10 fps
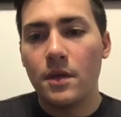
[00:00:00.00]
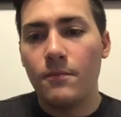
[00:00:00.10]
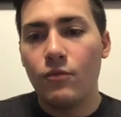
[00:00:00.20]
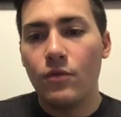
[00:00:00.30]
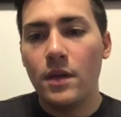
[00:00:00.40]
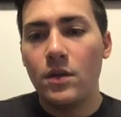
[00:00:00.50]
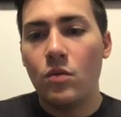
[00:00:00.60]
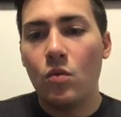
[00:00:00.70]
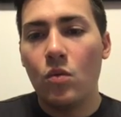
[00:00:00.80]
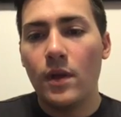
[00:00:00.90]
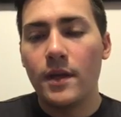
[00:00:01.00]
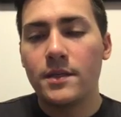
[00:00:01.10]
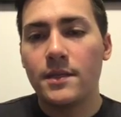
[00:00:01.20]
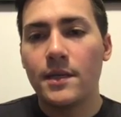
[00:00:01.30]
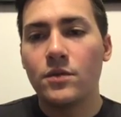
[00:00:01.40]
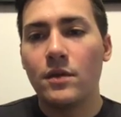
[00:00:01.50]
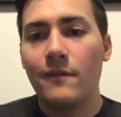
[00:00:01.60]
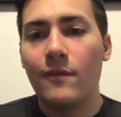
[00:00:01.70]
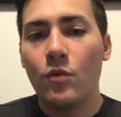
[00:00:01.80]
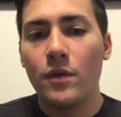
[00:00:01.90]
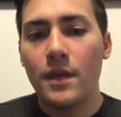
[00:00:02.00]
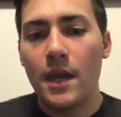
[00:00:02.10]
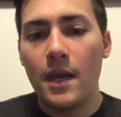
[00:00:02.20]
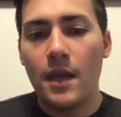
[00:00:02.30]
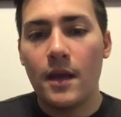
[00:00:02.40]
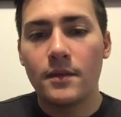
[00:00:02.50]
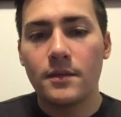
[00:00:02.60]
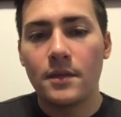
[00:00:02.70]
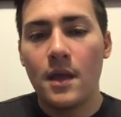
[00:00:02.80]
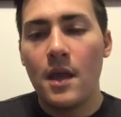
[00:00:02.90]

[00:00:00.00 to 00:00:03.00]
a pretty cool accessory for the NES.